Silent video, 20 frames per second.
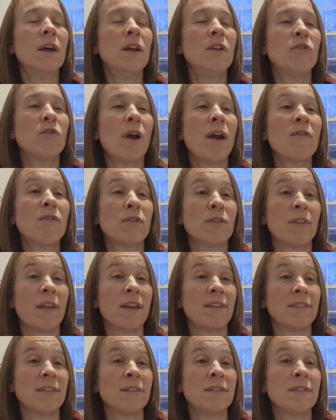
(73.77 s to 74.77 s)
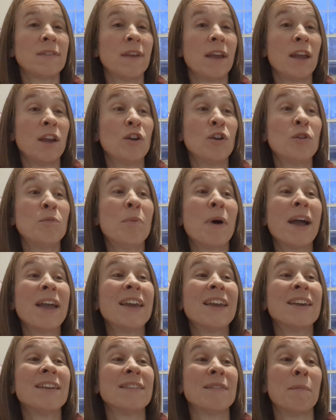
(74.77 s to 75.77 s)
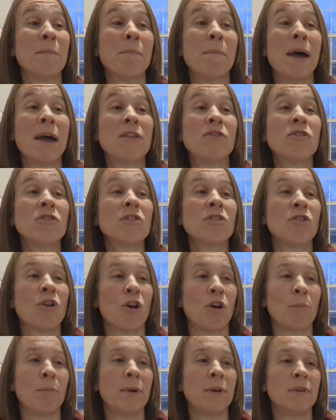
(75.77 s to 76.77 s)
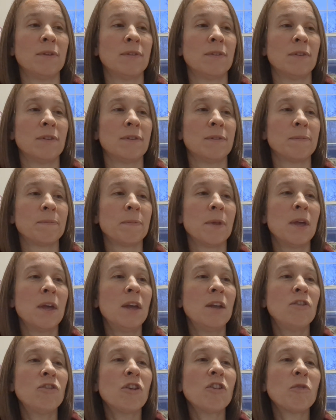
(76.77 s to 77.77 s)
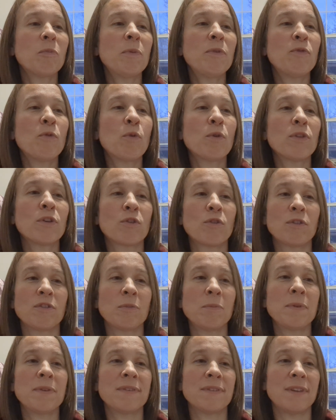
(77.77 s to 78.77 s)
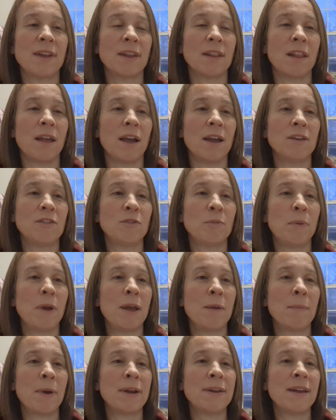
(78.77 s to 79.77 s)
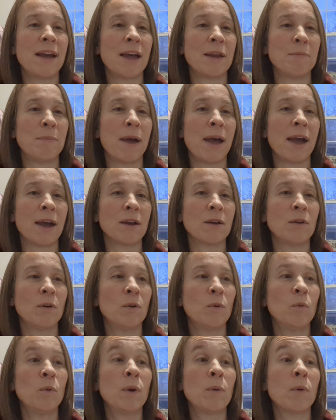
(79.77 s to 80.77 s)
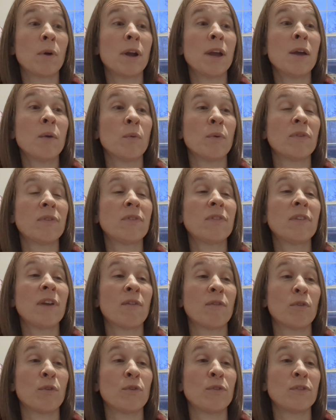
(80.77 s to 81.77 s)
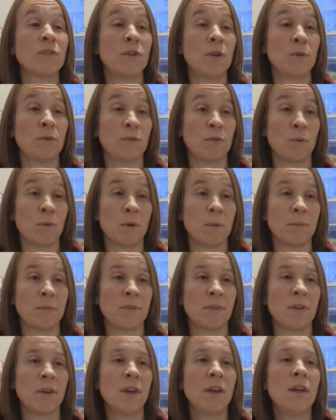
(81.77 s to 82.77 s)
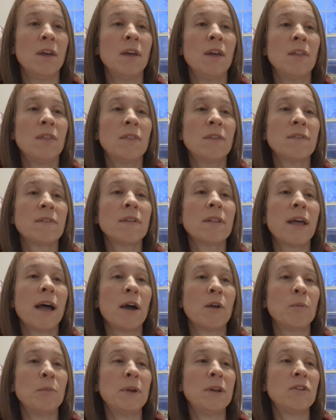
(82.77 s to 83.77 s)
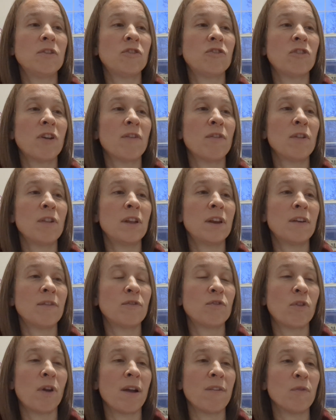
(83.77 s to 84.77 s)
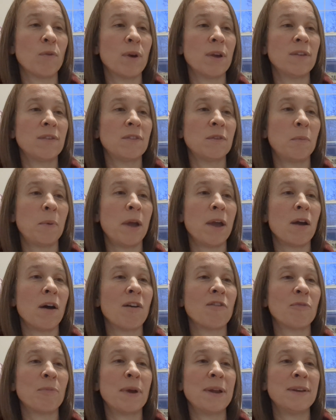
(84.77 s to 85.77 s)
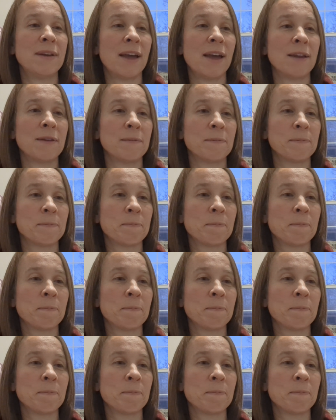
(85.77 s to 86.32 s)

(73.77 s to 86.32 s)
driver's license, a good bike is a magic carpet. Just before the Christmas deadline to pay my dad back, we were hit with several snowstorms. This allowed me to shovel enough driveways to pay off my debt